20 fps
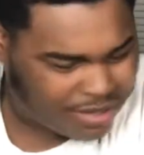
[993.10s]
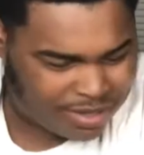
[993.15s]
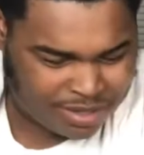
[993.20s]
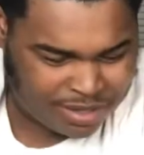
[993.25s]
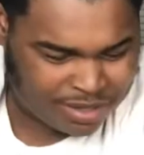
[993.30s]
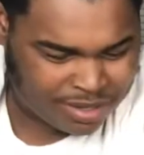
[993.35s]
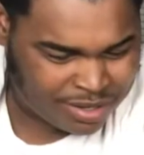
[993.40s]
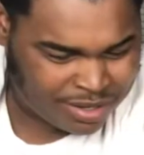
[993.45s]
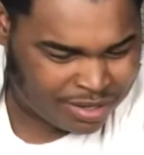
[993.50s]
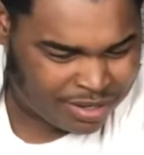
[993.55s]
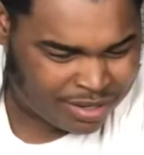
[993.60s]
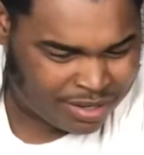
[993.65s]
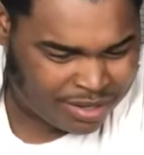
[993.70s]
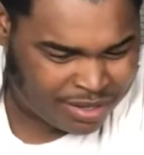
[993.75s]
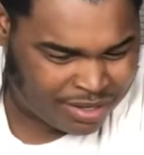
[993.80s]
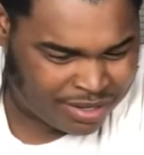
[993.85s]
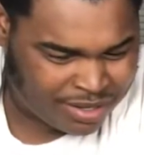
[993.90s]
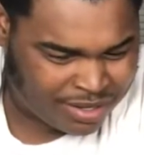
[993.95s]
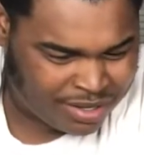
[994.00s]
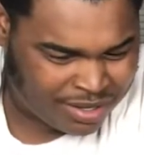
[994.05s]

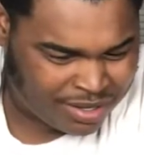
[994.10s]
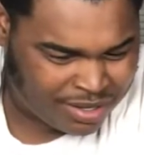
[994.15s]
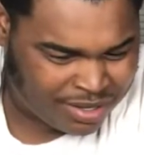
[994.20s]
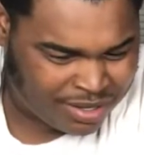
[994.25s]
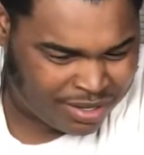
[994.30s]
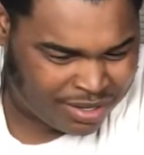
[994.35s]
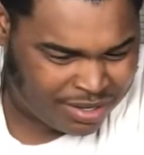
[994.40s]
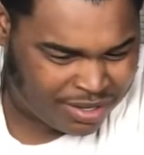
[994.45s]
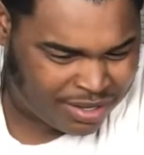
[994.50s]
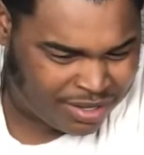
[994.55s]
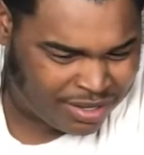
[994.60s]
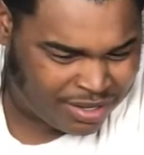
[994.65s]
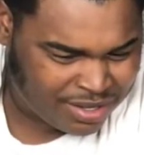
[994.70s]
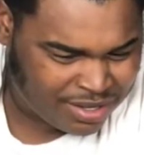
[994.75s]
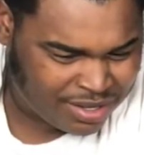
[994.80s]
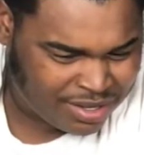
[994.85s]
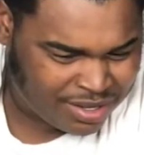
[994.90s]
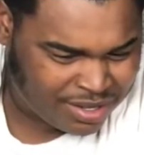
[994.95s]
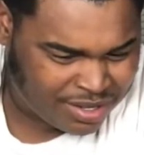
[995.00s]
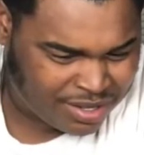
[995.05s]

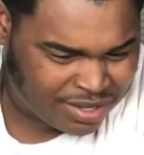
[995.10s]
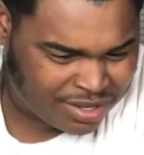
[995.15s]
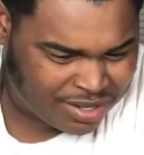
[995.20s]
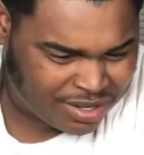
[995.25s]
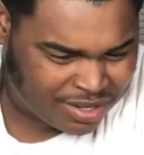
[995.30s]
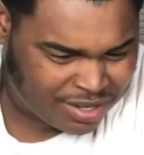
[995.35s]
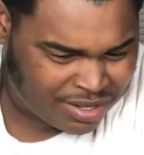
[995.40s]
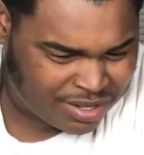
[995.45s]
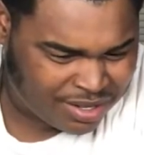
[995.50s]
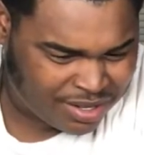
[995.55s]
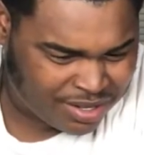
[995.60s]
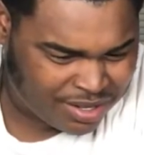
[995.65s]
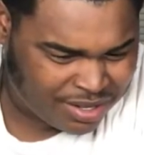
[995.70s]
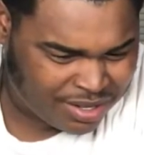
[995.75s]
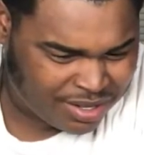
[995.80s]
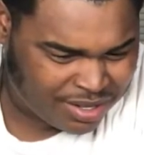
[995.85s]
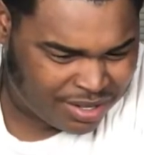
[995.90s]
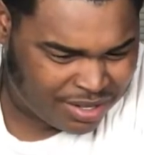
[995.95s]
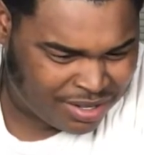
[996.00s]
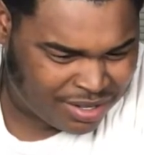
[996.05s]

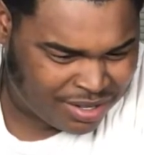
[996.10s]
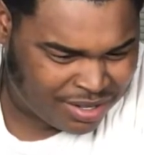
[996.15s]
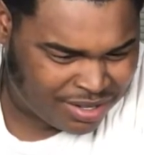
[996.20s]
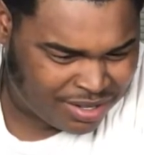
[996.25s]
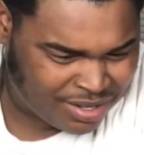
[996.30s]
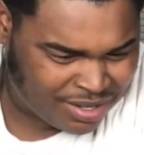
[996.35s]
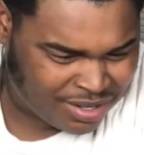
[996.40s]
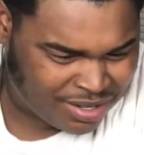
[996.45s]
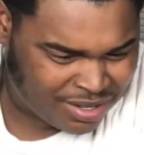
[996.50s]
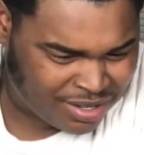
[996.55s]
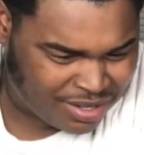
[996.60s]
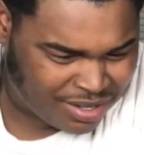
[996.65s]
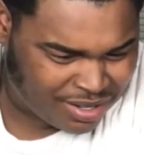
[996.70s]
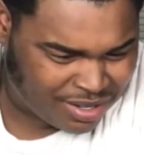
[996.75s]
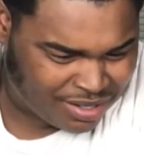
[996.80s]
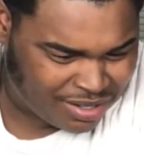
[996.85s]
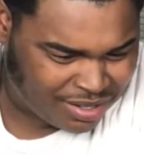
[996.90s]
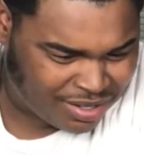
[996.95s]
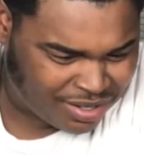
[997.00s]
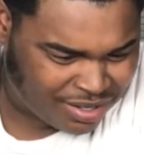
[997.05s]

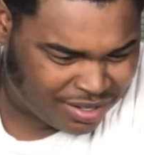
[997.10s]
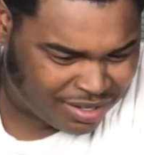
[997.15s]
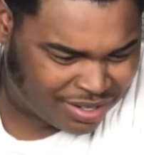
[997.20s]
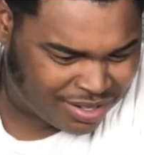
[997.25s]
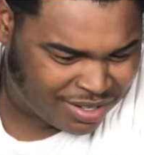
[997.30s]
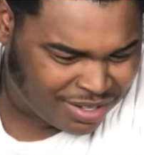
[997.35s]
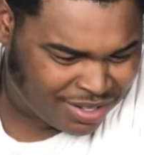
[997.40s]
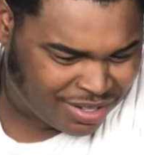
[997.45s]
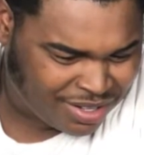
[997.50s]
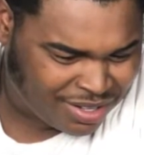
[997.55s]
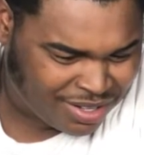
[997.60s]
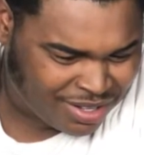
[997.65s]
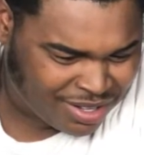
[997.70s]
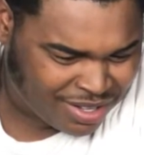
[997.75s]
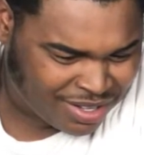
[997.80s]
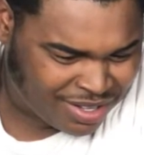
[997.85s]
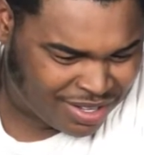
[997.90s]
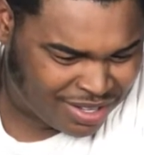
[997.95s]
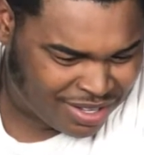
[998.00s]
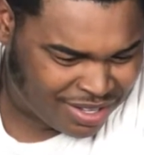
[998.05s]

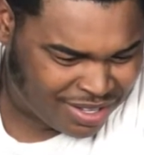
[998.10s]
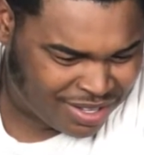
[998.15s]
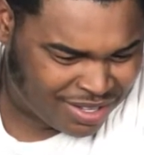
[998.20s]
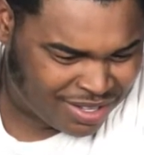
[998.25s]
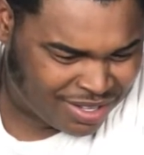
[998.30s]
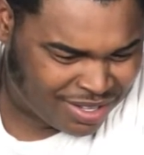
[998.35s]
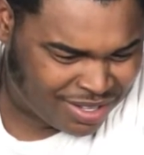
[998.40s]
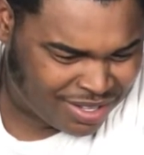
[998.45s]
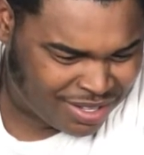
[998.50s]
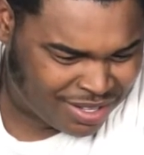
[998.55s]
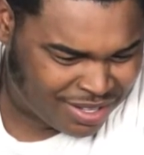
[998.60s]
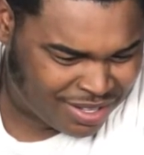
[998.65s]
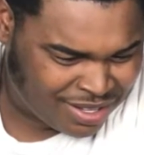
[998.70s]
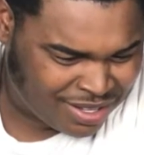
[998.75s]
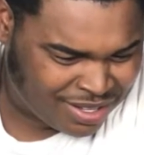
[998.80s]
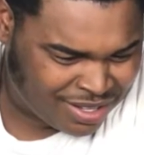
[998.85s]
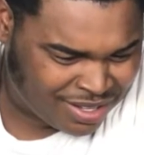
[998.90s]
The person shown says nothing.